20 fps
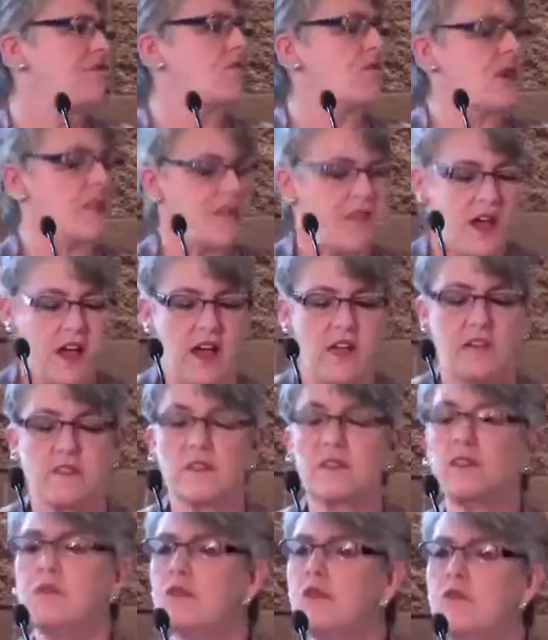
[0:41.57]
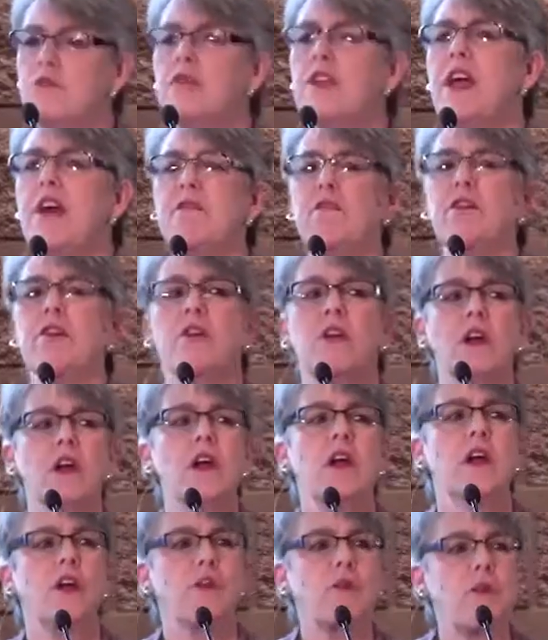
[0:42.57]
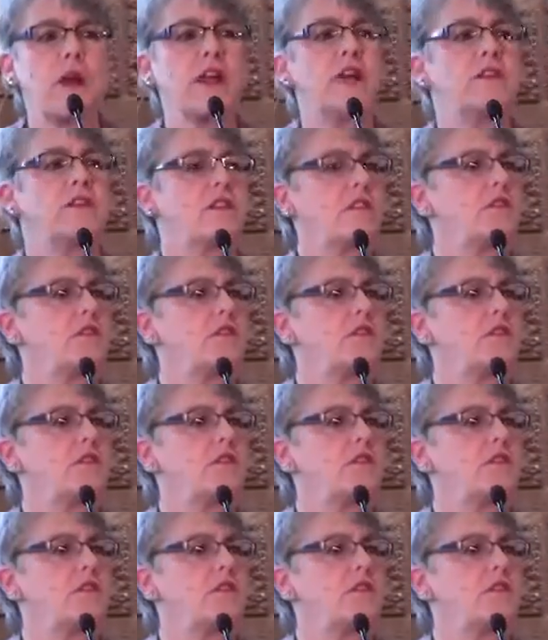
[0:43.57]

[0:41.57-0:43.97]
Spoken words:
with us who never graced